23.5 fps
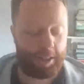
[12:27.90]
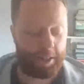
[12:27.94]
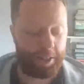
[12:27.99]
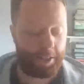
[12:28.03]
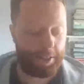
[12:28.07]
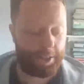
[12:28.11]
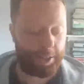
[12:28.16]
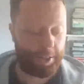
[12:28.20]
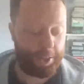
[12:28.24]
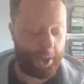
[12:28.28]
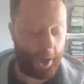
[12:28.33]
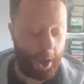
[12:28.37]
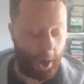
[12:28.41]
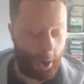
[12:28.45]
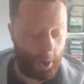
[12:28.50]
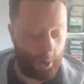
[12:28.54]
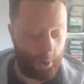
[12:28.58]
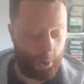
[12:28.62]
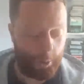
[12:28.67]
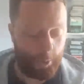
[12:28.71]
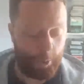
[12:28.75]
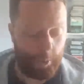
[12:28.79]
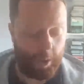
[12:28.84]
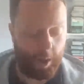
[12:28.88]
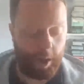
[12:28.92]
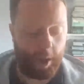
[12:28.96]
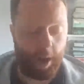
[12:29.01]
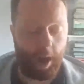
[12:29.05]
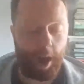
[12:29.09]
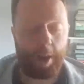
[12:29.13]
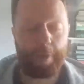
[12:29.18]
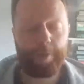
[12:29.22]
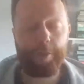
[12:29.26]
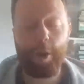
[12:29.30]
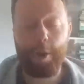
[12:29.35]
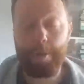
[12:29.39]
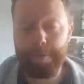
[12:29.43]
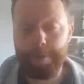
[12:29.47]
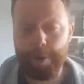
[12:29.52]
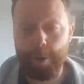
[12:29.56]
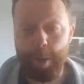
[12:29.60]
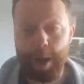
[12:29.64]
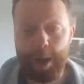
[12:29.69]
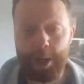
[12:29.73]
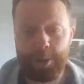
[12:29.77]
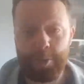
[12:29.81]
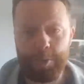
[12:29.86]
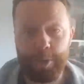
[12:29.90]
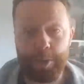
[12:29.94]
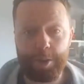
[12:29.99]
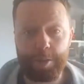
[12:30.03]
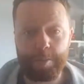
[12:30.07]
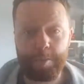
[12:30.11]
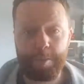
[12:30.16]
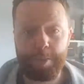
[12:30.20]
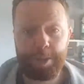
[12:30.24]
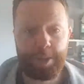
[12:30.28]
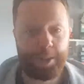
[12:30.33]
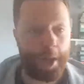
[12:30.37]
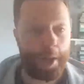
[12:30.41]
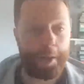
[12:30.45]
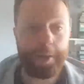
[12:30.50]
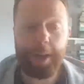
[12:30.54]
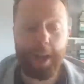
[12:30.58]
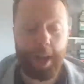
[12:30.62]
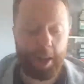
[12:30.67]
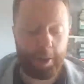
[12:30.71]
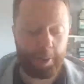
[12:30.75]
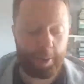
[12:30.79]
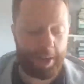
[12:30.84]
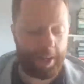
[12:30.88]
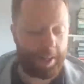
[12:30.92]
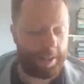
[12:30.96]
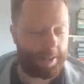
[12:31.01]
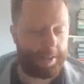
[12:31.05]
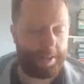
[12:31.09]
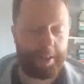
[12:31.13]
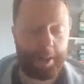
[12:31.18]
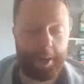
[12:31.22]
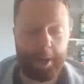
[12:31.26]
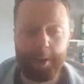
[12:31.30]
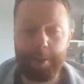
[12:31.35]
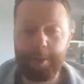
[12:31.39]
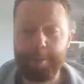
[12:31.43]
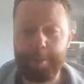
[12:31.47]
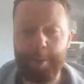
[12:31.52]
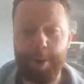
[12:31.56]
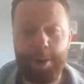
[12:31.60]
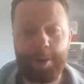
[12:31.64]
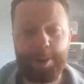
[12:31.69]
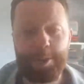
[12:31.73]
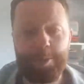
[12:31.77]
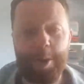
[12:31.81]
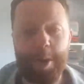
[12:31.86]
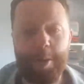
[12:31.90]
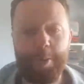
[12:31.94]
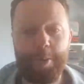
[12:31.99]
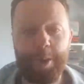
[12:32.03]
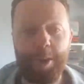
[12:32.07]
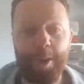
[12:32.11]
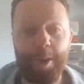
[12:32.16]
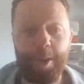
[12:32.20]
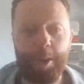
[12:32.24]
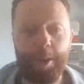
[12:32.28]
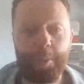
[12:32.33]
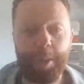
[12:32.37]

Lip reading: So I've gone for Rashford. It's done now. It's past 12 o'clock.